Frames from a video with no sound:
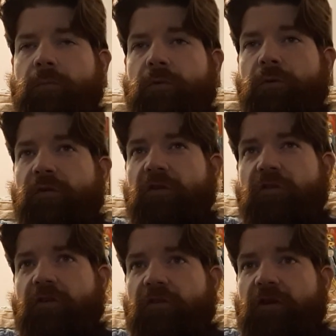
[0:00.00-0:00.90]
There's
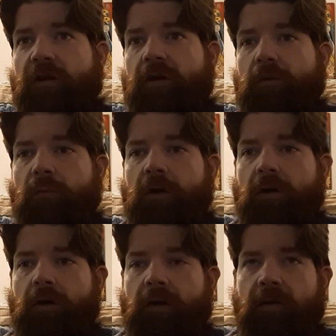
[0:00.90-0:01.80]
actually a scene
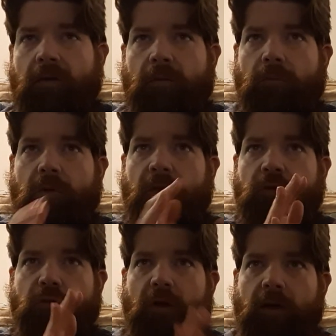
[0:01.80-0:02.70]
where in the
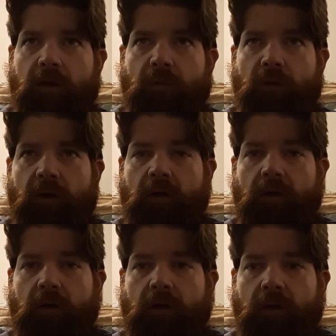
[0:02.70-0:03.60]
training
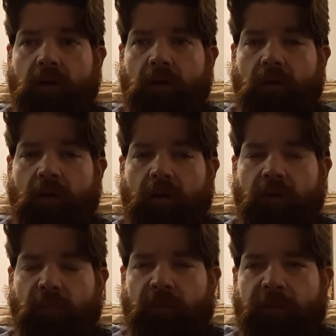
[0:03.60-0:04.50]
where a lot of
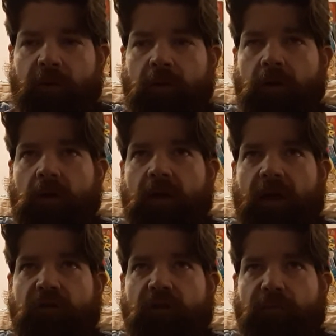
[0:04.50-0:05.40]
the women
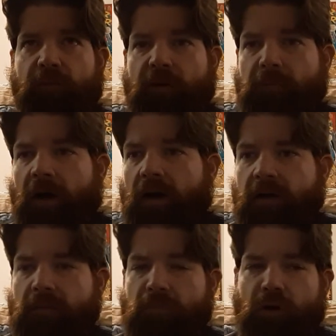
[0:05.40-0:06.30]
actually have a great
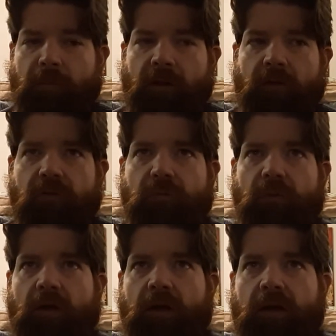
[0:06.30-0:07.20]
bonding moment,
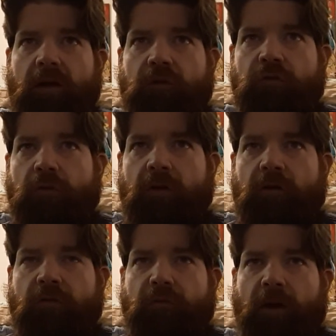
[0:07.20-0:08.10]
and then Judy
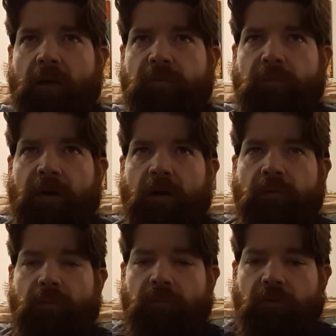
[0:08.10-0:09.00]
describes
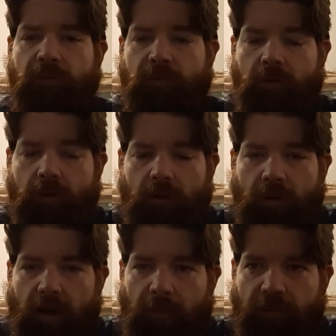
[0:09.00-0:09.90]
about
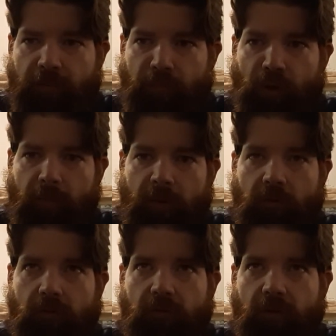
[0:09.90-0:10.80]
the
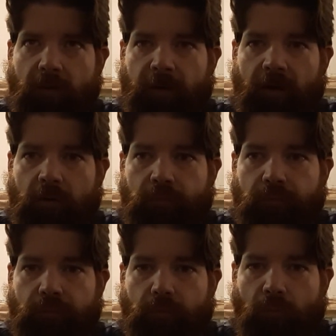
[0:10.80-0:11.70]
moment
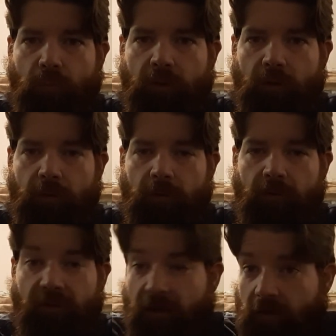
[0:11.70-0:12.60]
about when her
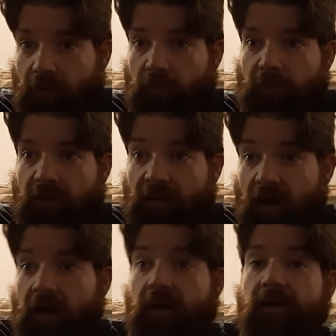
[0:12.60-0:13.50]
second husband
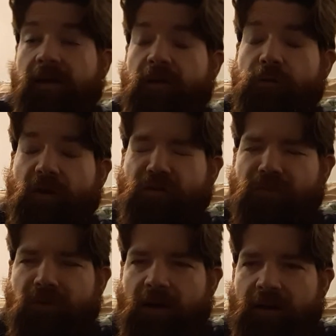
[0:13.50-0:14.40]
died, and then you actually
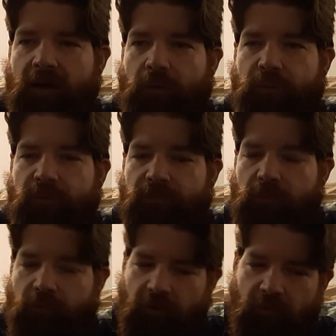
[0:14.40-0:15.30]
find out her
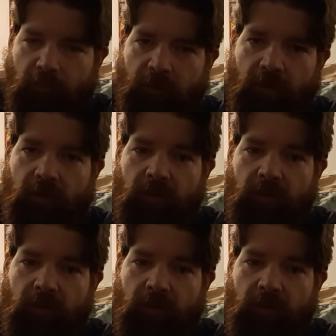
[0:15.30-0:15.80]
first husband,